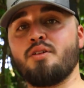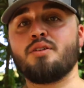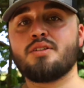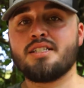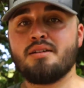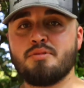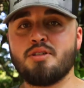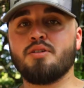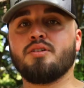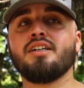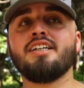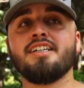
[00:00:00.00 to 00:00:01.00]
little tip
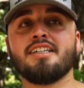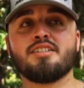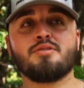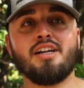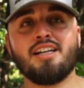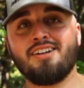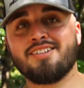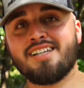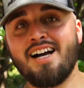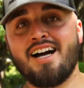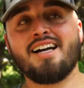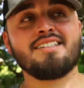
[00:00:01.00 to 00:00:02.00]
too, because right now it's
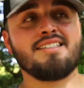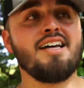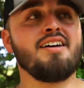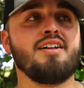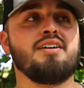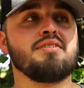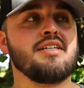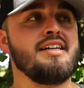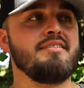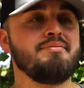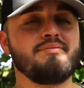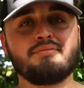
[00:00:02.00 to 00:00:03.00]
hot as hell
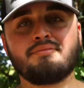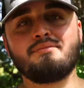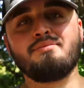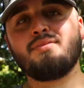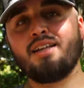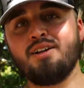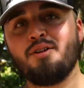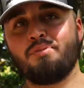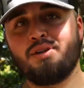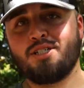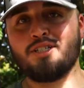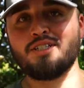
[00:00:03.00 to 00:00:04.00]
outside. I know I
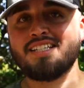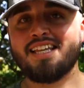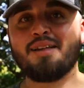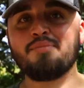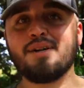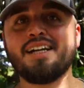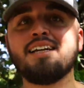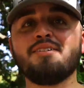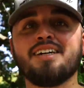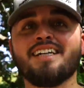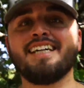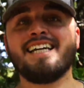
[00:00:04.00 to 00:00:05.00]
probably shouldn't say that, but
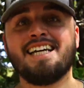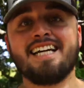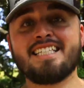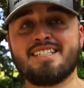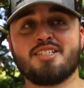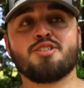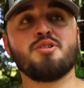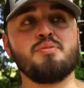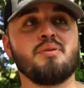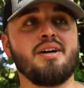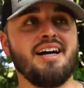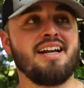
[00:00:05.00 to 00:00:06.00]
anyway, it's
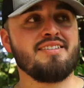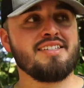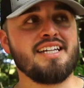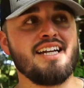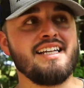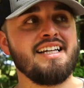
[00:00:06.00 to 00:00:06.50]
super hot outside.